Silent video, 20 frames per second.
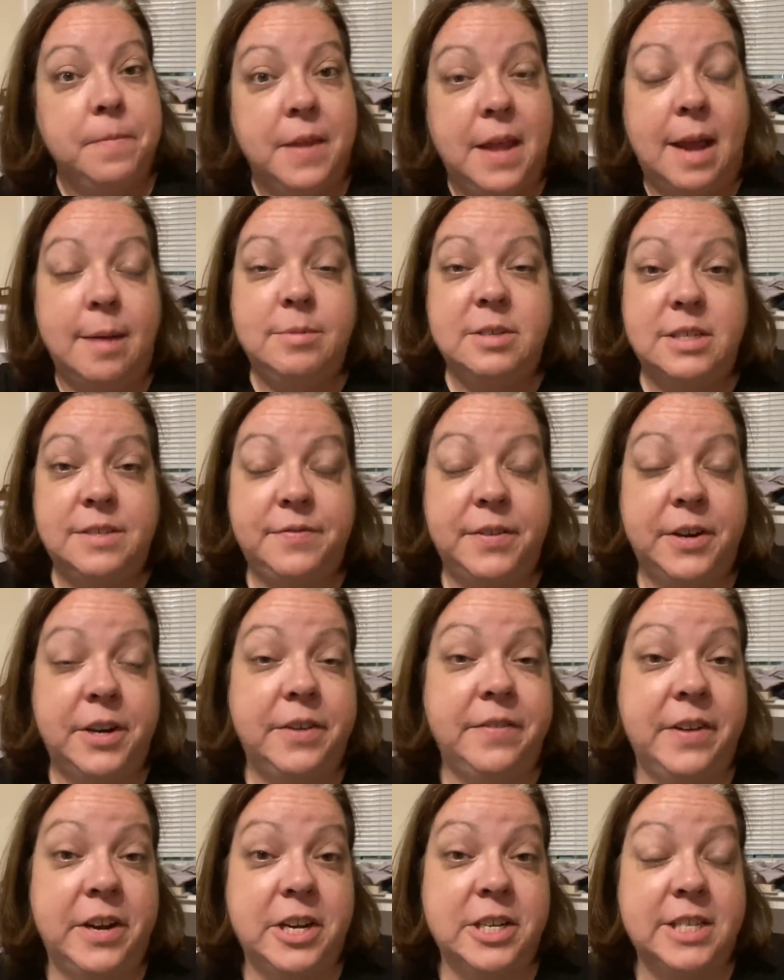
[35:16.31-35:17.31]
I'm just
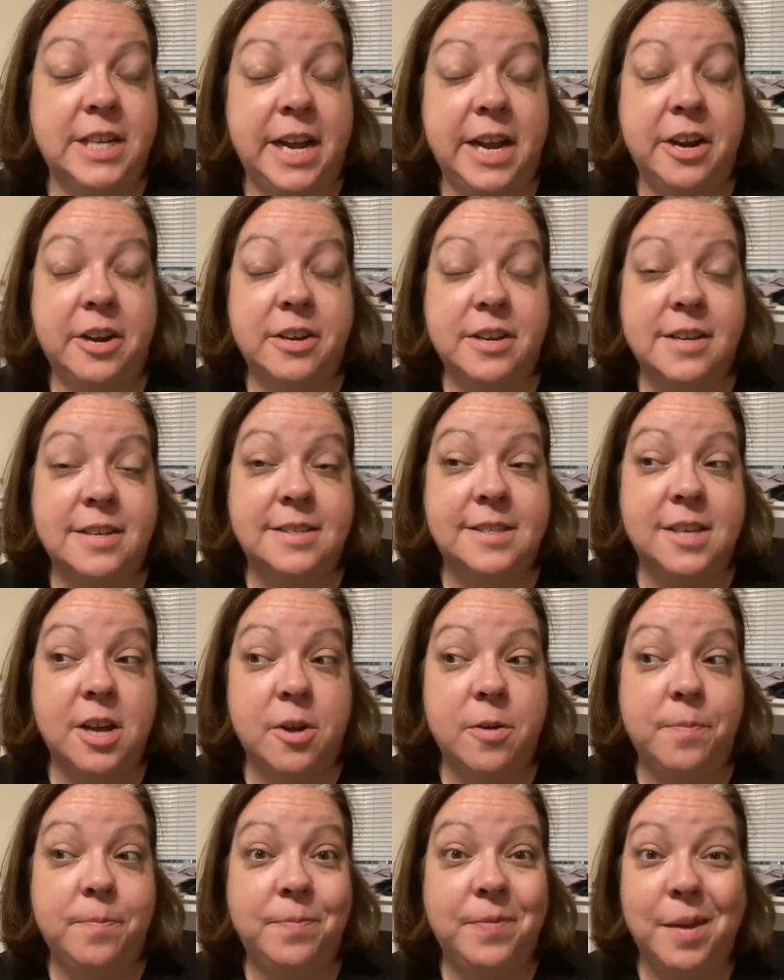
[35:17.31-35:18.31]
very, very tired.
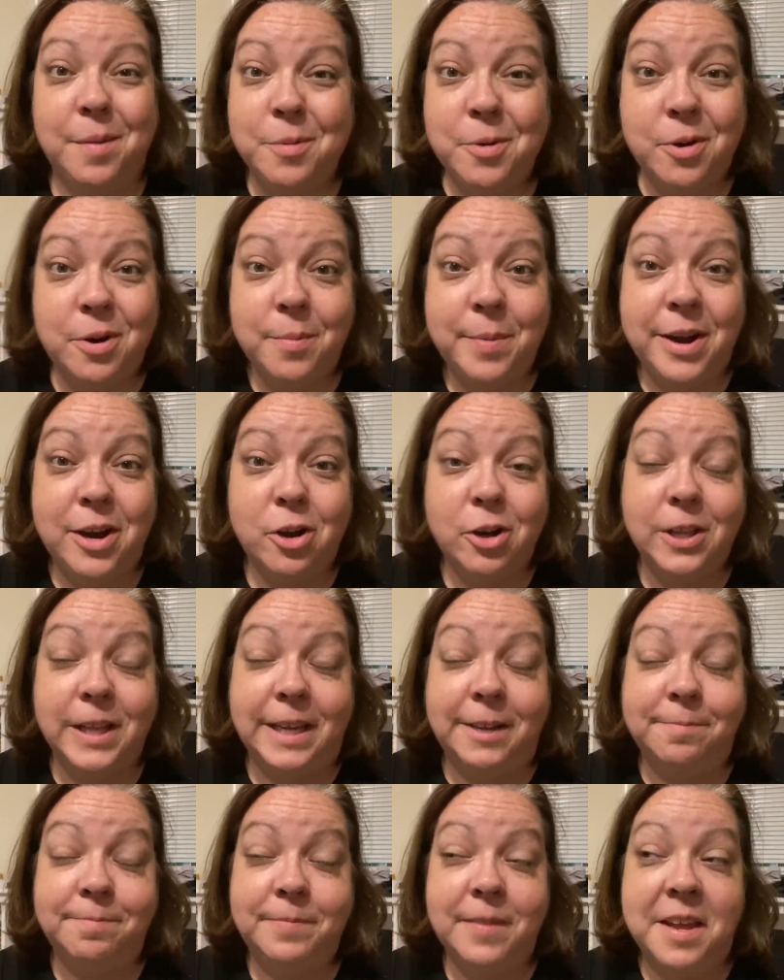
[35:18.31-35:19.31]
So I'm going to bed early.